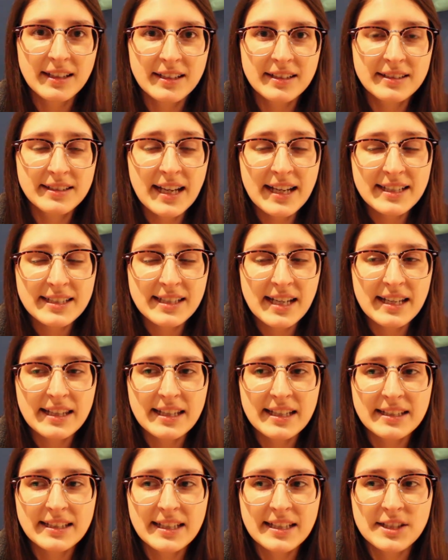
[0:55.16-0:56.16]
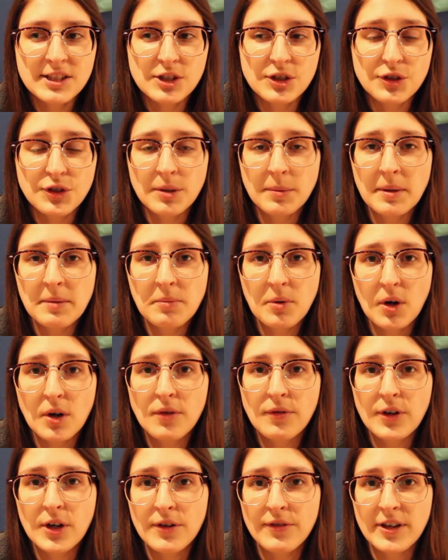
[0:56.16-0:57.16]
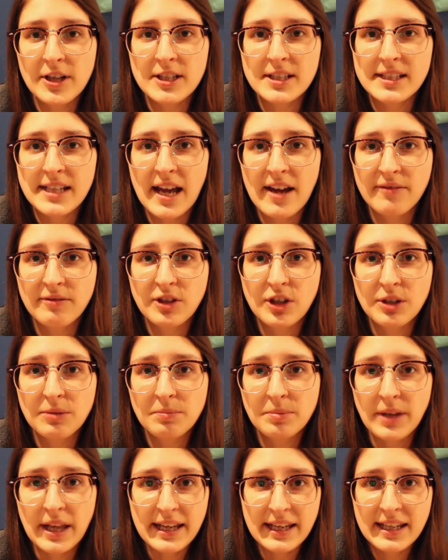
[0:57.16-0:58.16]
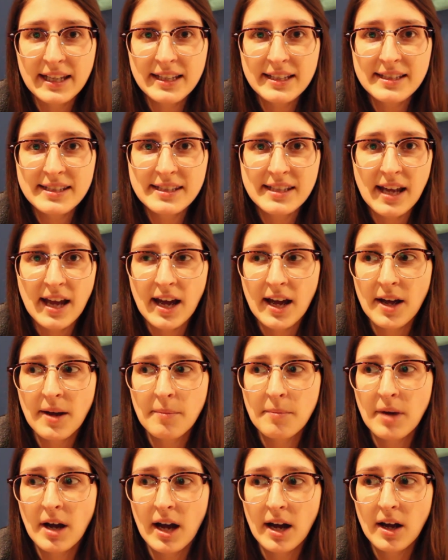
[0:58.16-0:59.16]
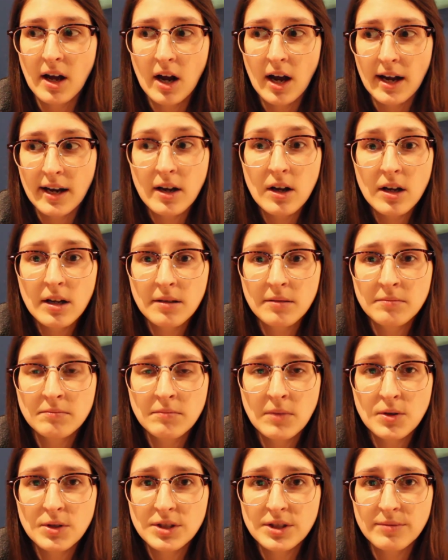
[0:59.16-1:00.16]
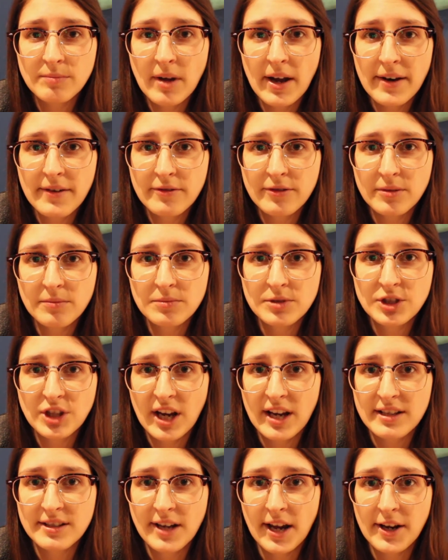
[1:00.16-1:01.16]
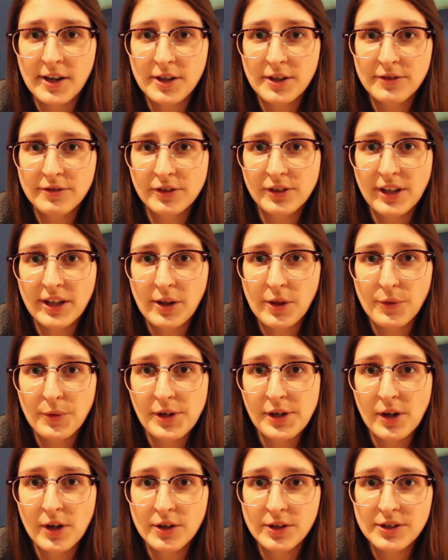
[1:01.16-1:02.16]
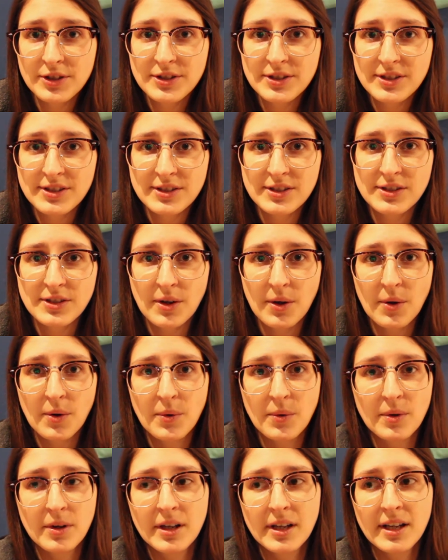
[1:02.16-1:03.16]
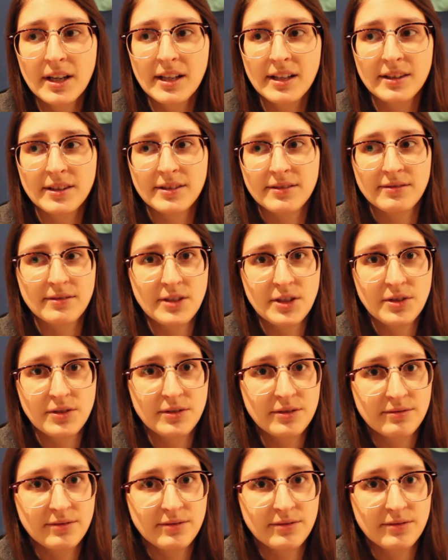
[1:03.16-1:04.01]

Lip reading: Next, I think that it's extremely important for your ferrets to have good blankets. I got most of mine from Giant Tiger for like $3, so you